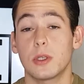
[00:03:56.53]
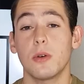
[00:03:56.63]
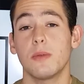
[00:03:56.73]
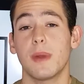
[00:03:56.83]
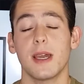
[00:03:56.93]

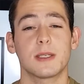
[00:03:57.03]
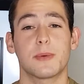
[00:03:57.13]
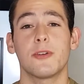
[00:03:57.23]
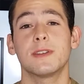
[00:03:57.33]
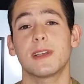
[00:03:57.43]
So in my
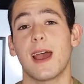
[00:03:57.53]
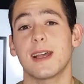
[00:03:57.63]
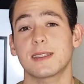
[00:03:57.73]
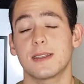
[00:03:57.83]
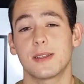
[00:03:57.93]
experience,
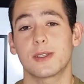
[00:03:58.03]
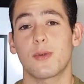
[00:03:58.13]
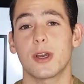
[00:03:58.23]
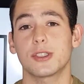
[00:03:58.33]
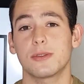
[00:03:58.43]
asking this
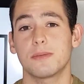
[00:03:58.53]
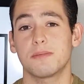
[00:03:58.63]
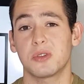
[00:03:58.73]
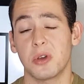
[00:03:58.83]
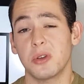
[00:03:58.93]
question
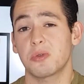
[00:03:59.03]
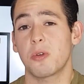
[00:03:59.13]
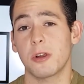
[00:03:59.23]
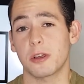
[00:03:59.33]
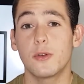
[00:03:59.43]
does
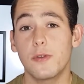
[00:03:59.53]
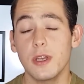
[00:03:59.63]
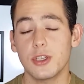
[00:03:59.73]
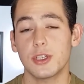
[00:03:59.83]
work. To finish